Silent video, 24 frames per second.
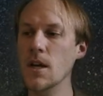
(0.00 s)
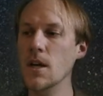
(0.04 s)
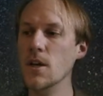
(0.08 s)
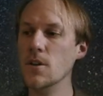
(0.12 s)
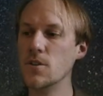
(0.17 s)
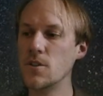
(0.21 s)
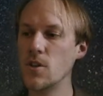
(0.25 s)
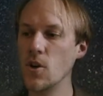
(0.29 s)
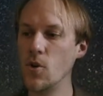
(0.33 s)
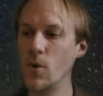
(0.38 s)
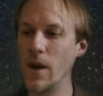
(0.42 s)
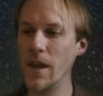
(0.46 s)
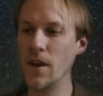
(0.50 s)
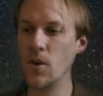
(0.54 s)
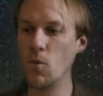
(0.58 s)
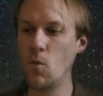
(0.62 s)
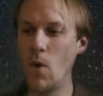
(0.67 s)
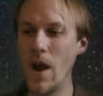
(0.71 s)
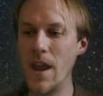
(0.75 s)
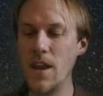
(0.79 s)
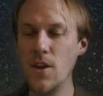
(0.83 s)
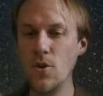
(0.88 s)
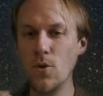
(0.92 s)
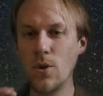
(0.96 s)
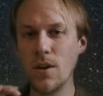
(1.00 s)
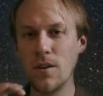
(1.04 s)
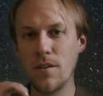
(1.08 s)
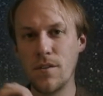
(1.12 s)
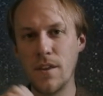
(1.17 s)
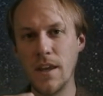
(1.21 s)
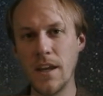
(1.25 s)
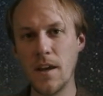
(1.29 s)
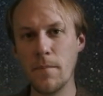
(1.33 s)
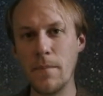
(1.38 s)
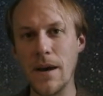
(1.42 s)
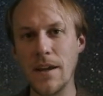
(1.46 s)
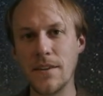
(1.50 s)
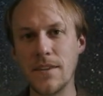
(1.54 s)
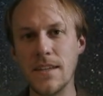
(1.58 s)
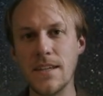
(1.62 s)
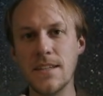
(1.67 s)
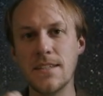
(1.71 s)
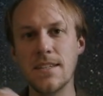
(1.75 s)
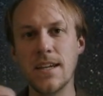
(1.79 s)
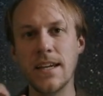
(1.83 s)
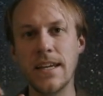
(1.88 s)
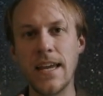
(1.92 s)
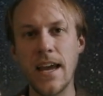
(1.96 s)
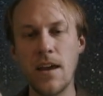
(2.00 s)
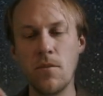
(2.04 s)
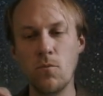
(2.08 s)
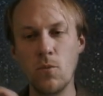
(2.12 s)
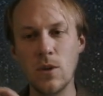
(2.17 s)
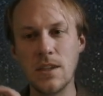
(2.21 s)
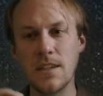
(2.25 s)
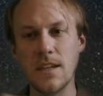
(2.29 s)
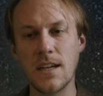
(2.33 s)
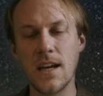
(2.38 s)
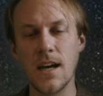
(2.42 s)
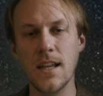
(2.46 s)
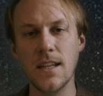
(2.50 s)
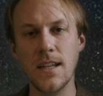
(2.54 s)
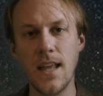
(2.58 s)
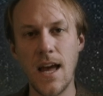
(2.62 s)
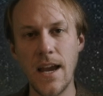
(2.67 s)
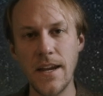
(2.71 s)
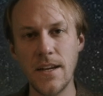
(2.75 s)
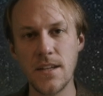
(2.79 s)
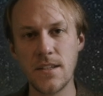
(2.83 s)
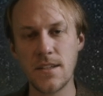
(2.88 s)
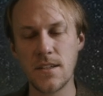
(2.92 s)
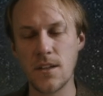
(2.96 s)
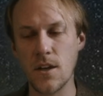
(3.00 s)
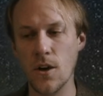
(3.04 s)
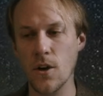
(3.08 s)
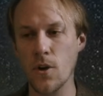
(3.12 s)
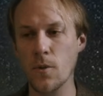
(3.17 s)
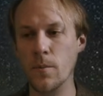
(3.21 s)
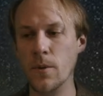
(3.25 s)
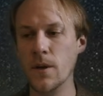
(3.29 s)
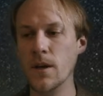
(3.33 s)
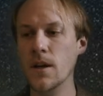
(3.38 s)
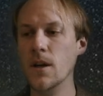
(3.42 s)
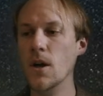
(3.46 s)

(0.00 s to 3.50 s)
So in a way you can think about this again with the kaleidoscope.